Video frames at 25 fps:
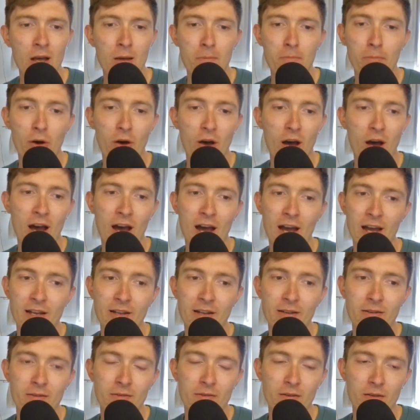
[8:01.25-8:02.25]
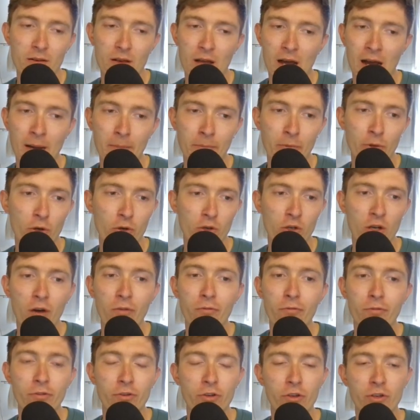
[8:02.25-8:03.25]
but I'm not
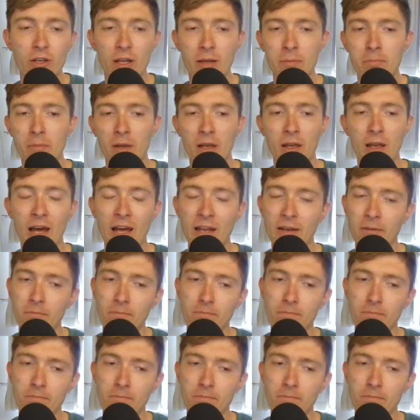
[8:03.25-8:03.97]
confident in Milan